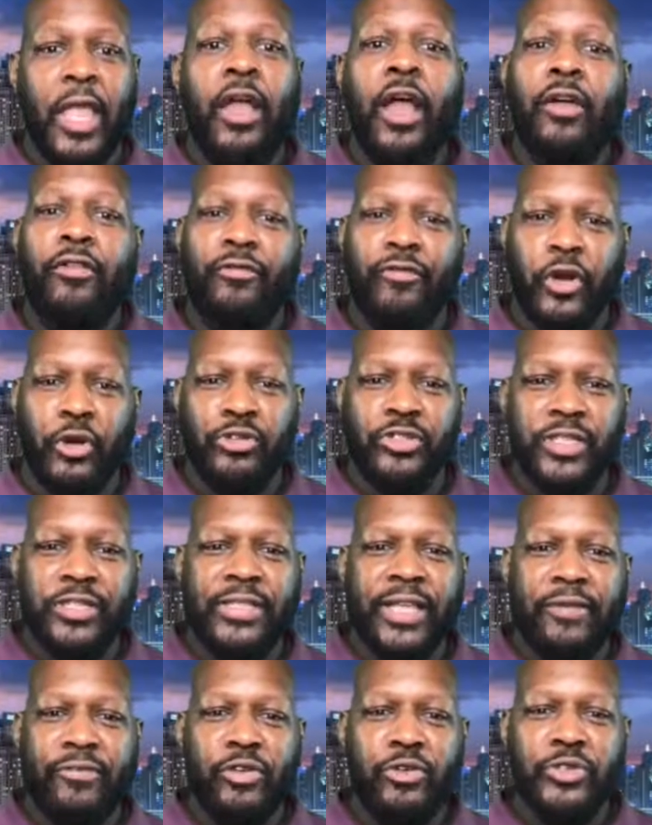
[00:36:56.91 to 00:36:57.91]
A
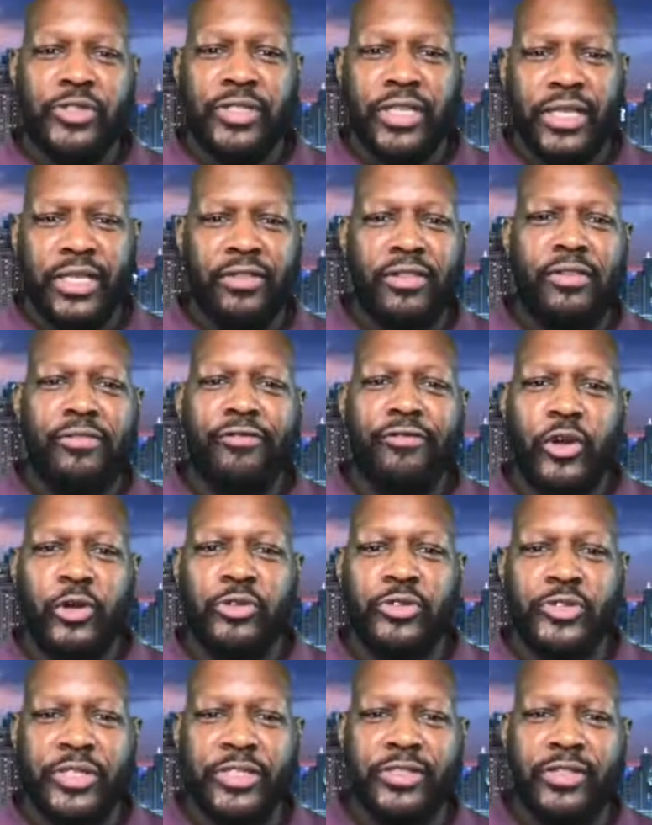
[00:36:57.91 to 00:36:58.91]
versus. Have you seen the
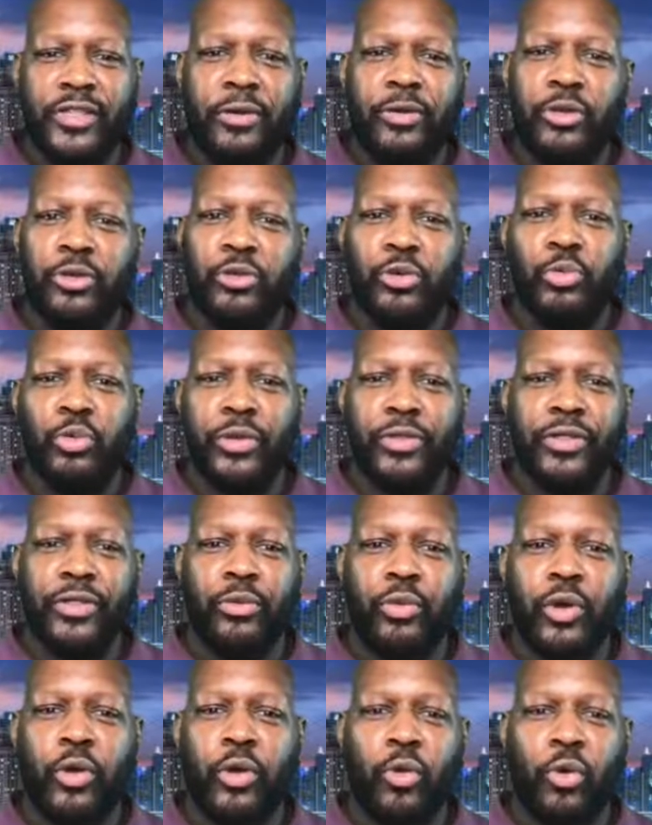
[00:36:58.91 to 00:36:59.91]
verses they're doing with
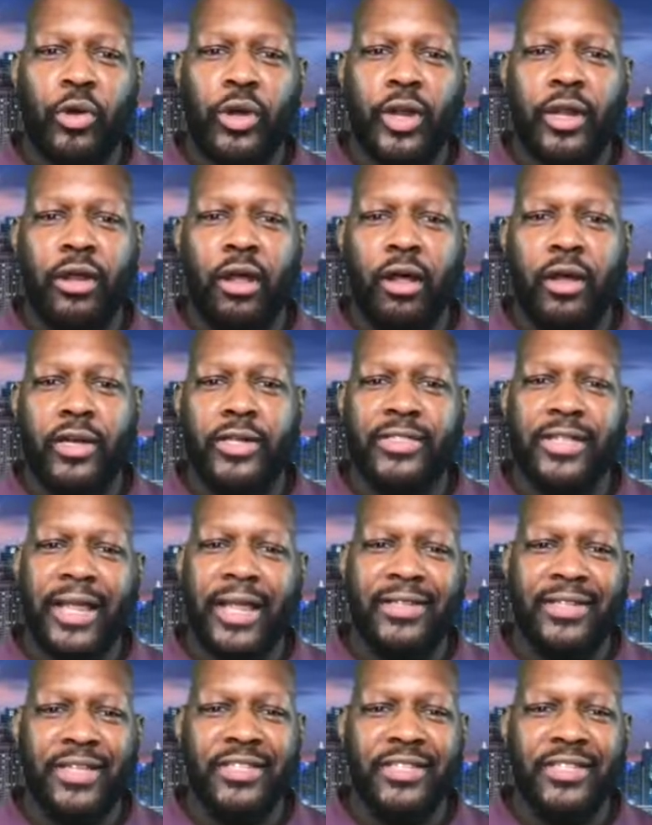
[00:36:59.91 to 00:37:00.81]
the recording artists like